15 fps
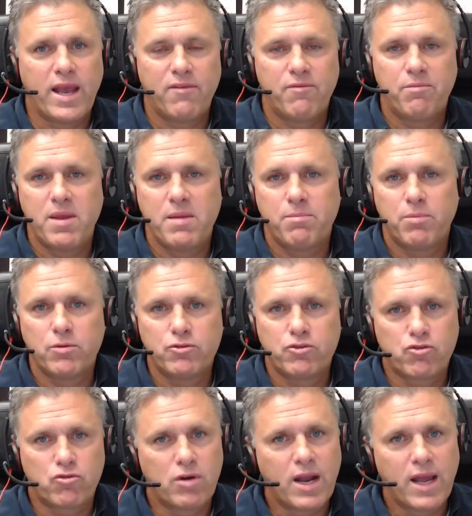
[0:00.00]
have people
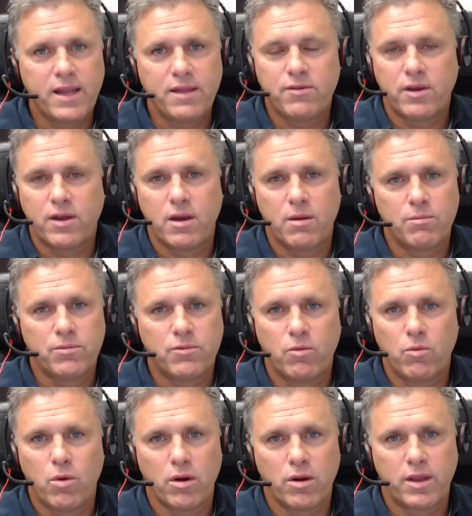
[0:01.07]
trying to come to
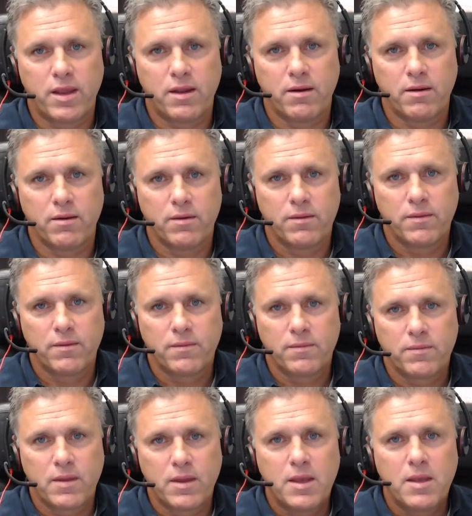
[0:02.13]
work here,
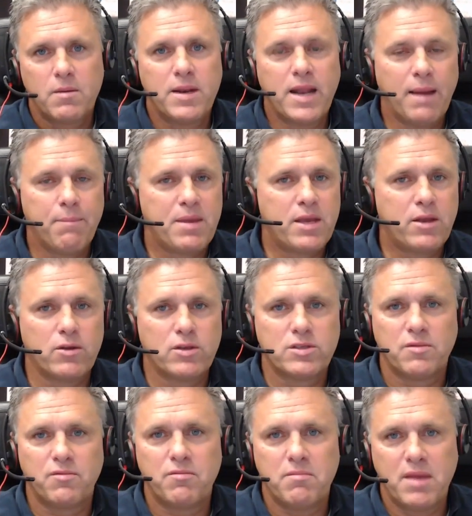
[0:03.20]
not because
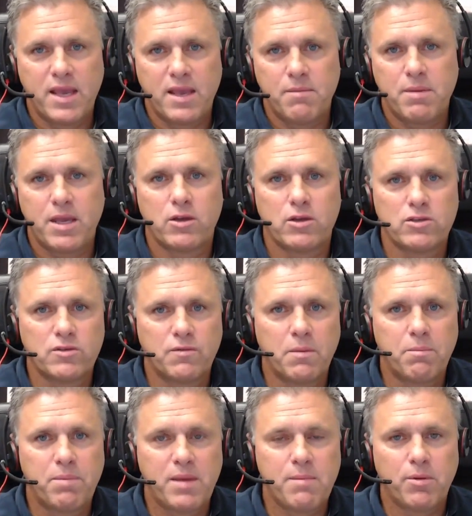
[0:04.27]
of me, because of
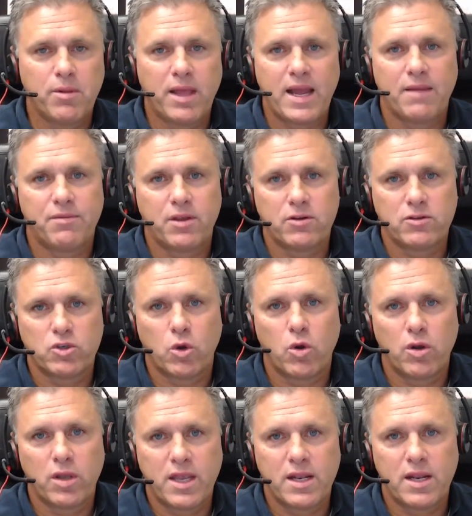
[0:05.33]
the people out there
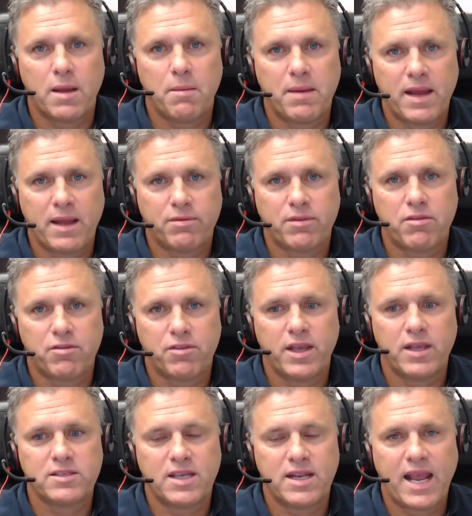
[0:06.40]
talking about the
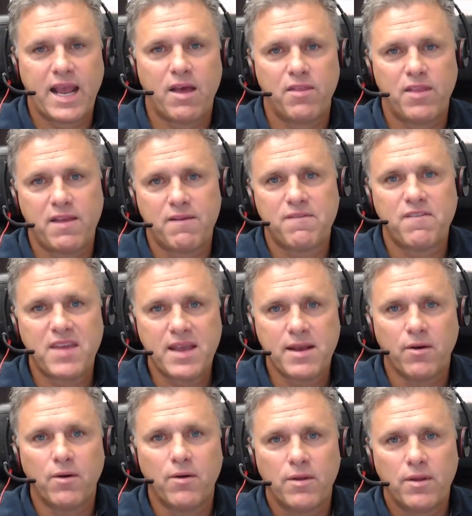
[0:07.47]
things and how they
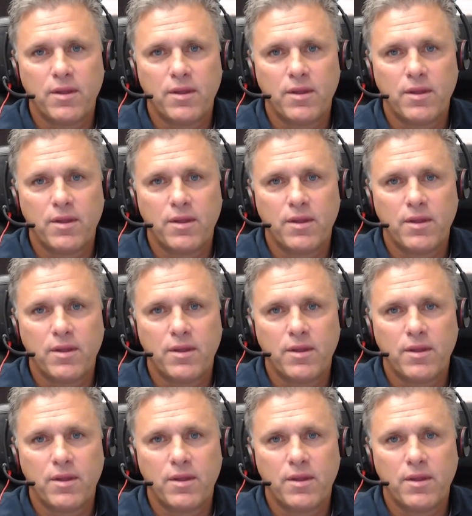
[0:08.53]
feel.